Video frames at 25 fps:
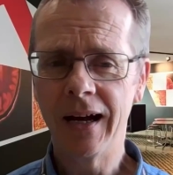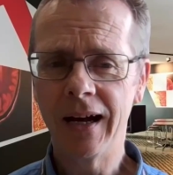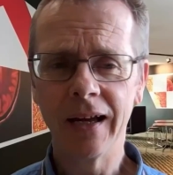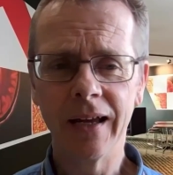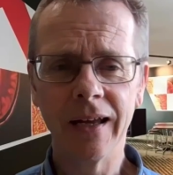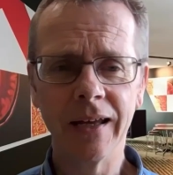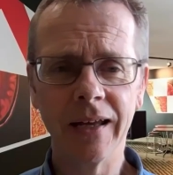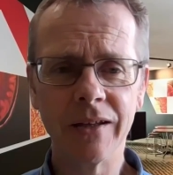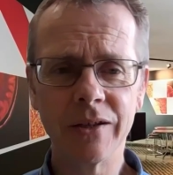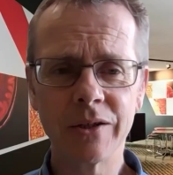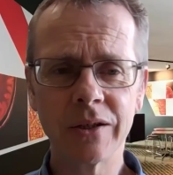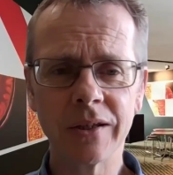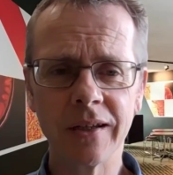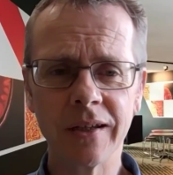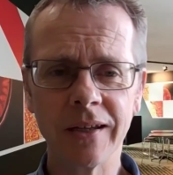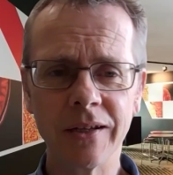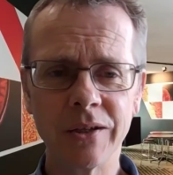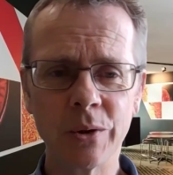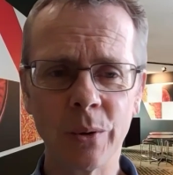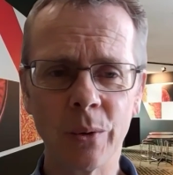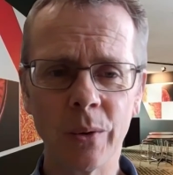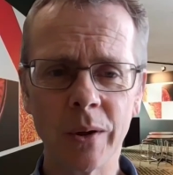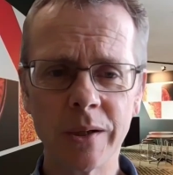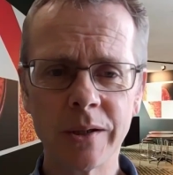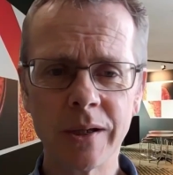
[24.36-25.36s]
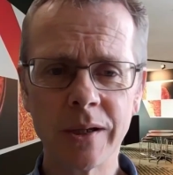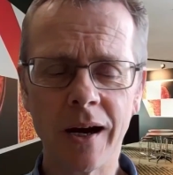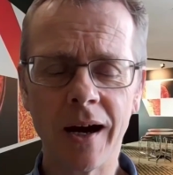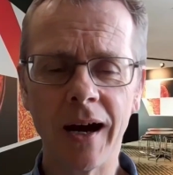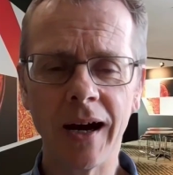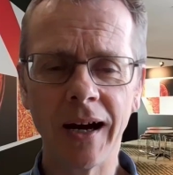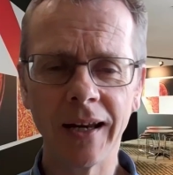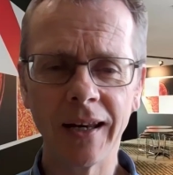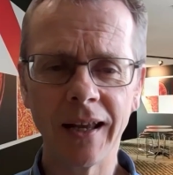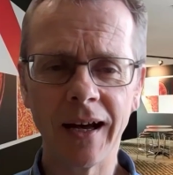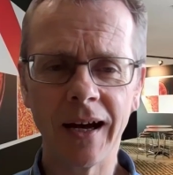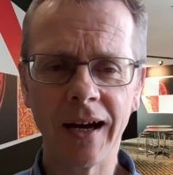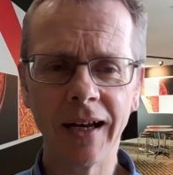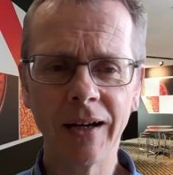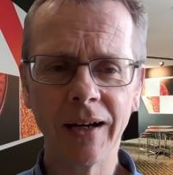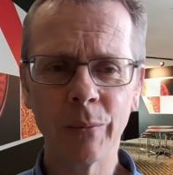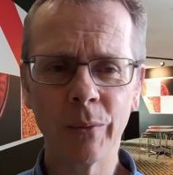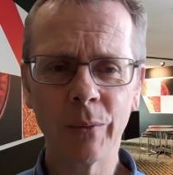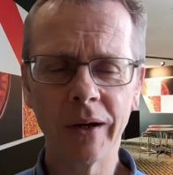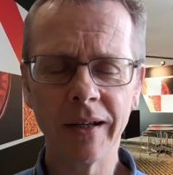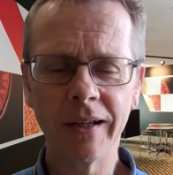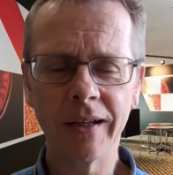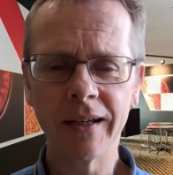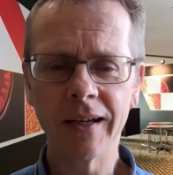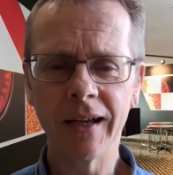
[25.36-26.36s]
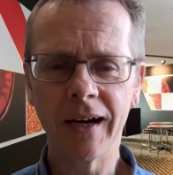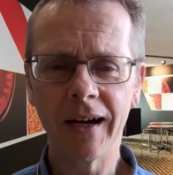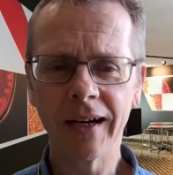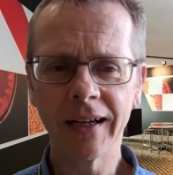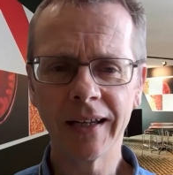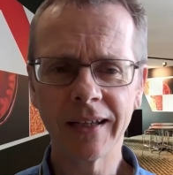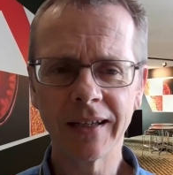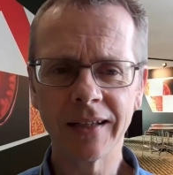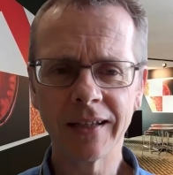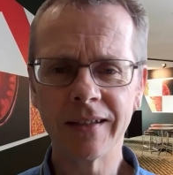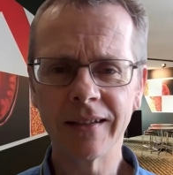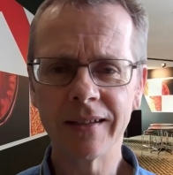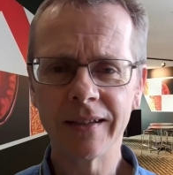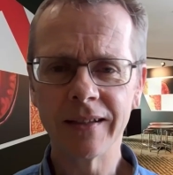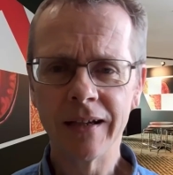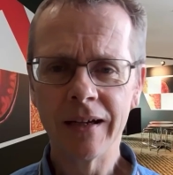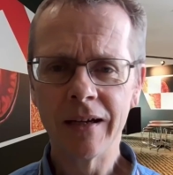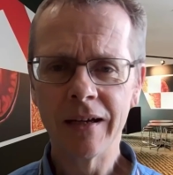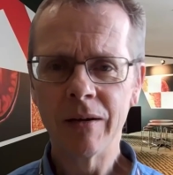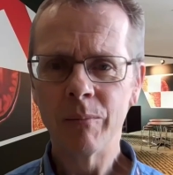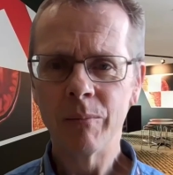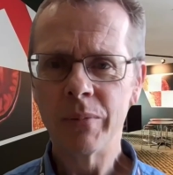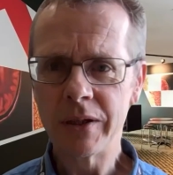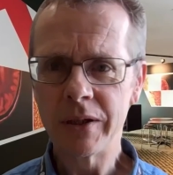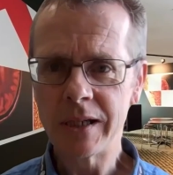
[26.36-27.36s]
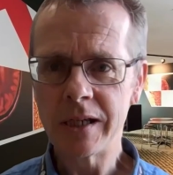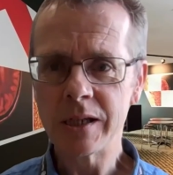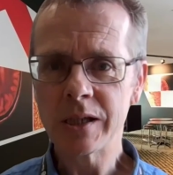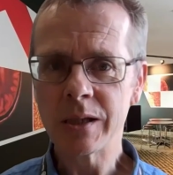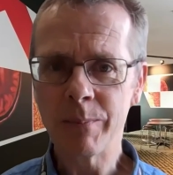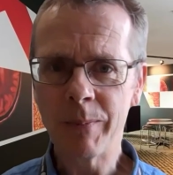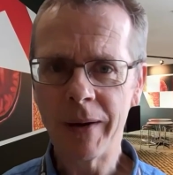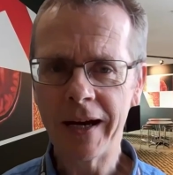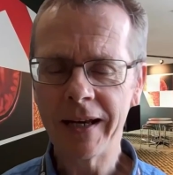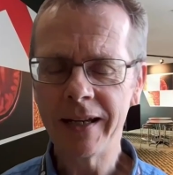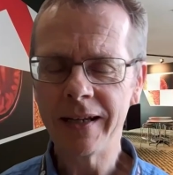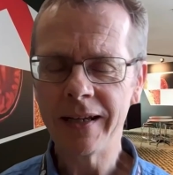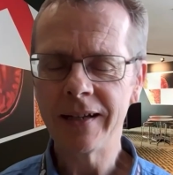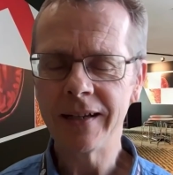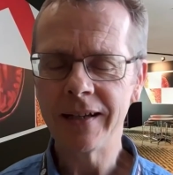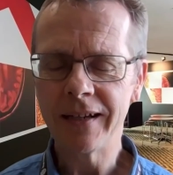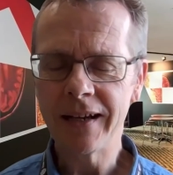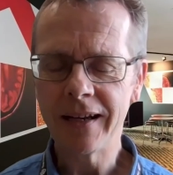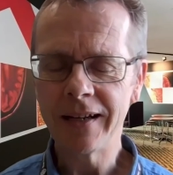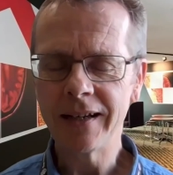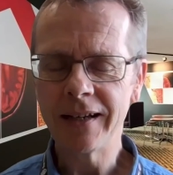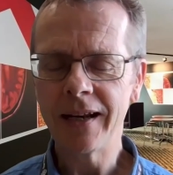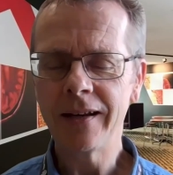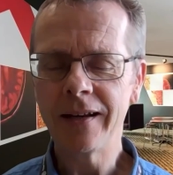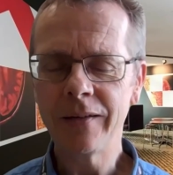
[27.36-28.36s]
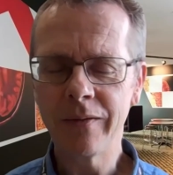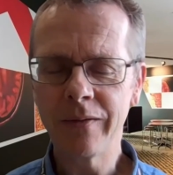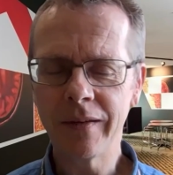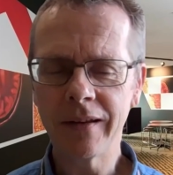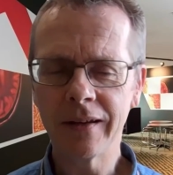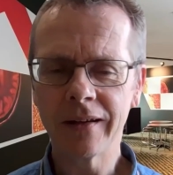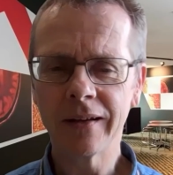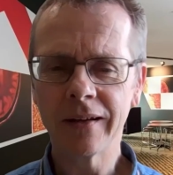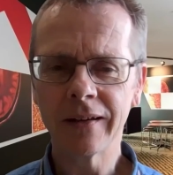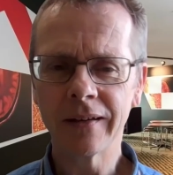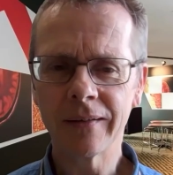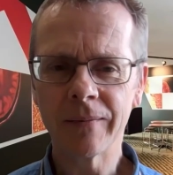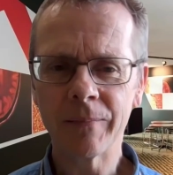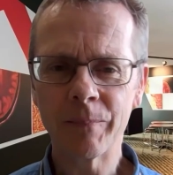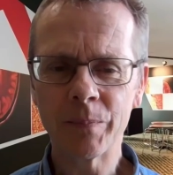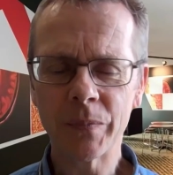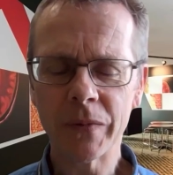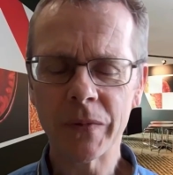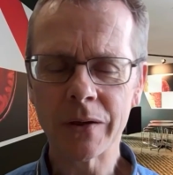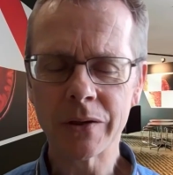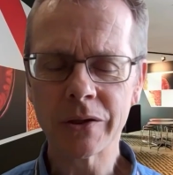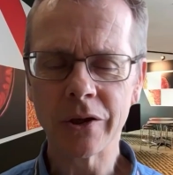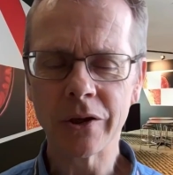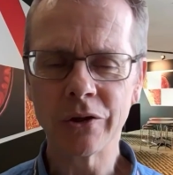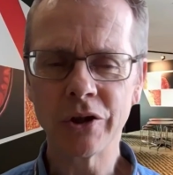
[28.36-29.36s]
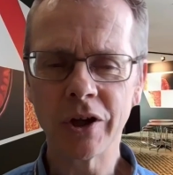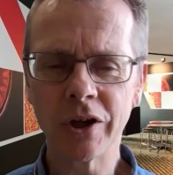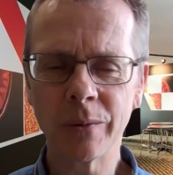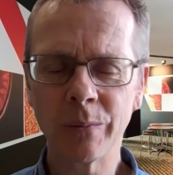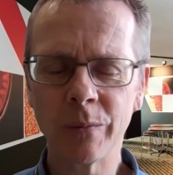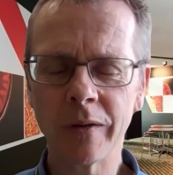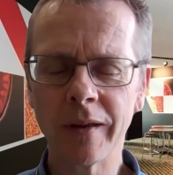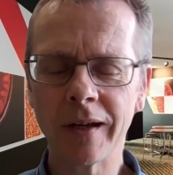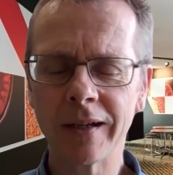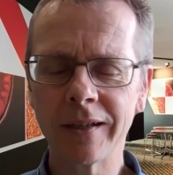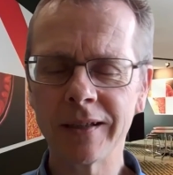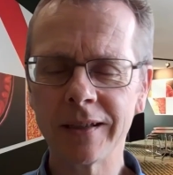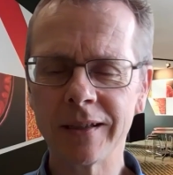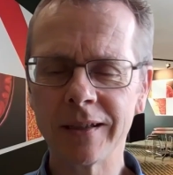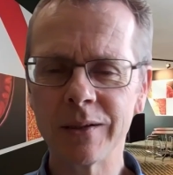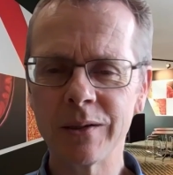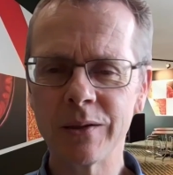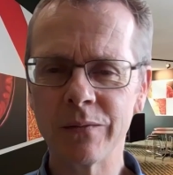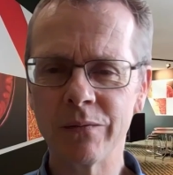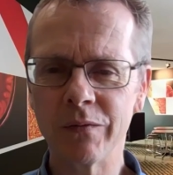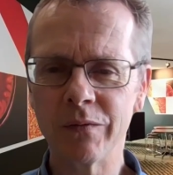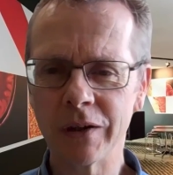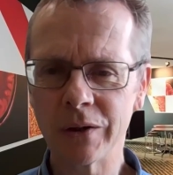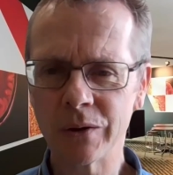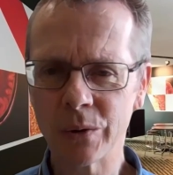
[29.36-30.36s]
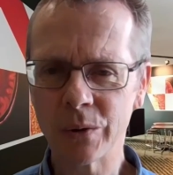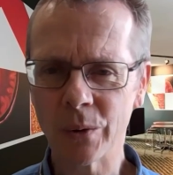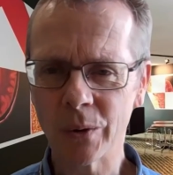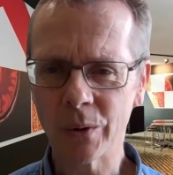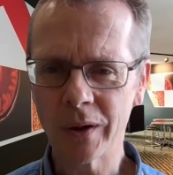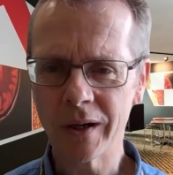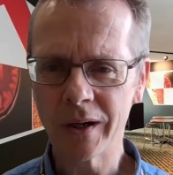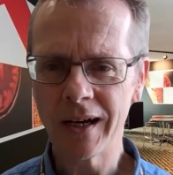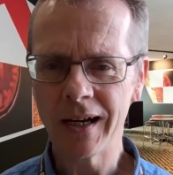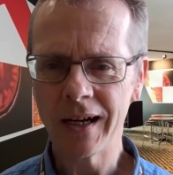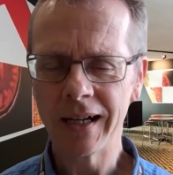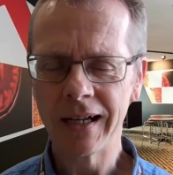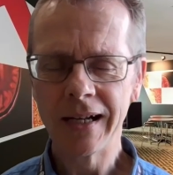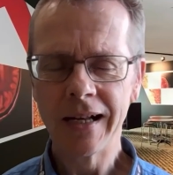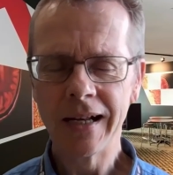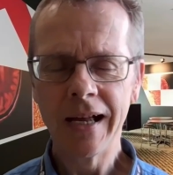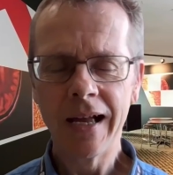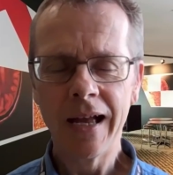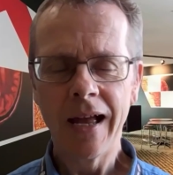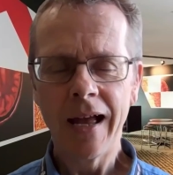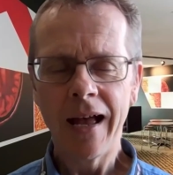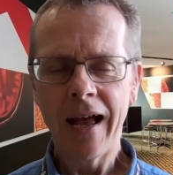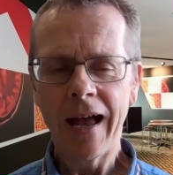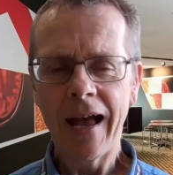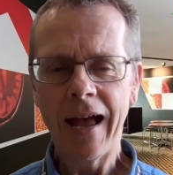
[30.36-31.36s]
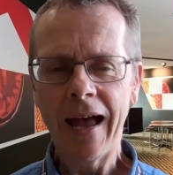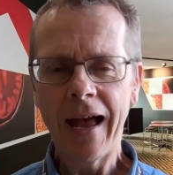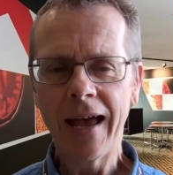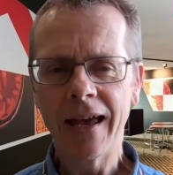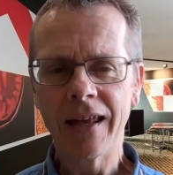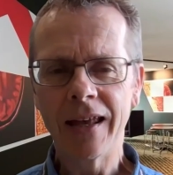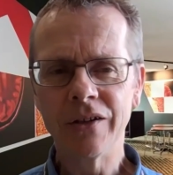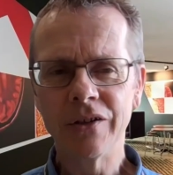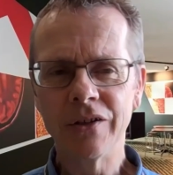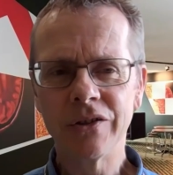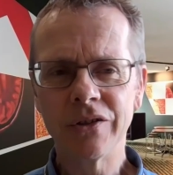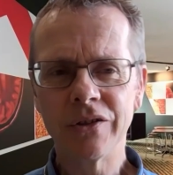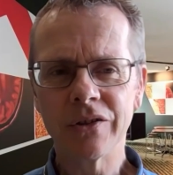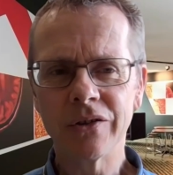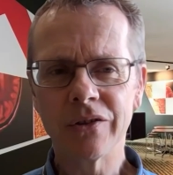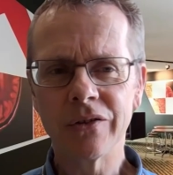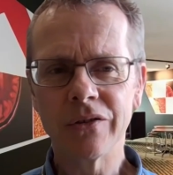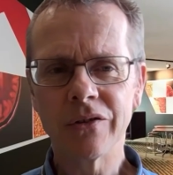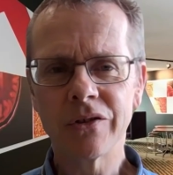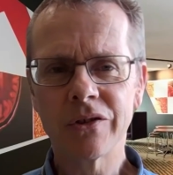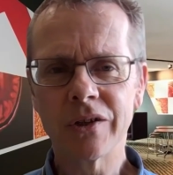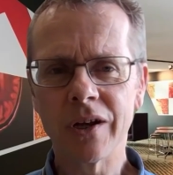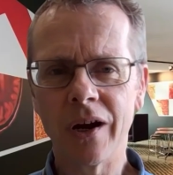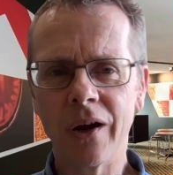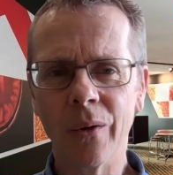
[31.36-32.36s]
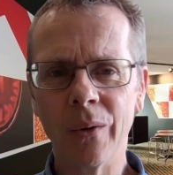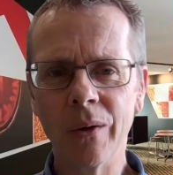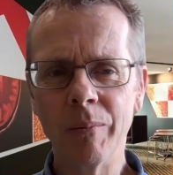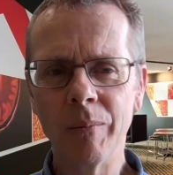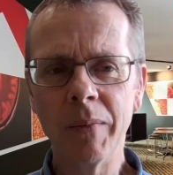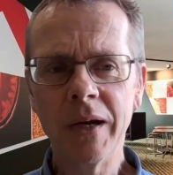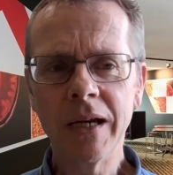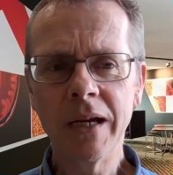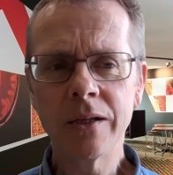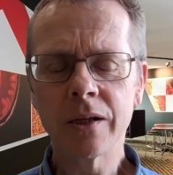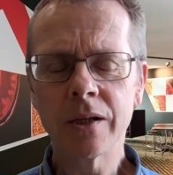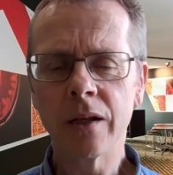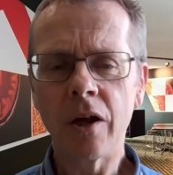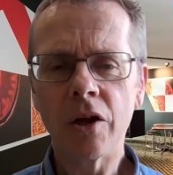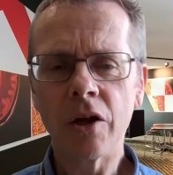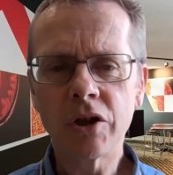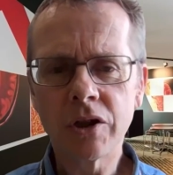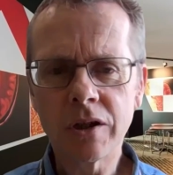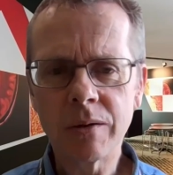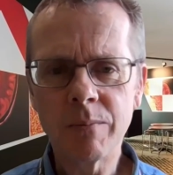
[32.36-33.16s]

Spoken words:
it's always a highlight when I can participate in anything associated with Huntington's Victoria. And so it means a lot to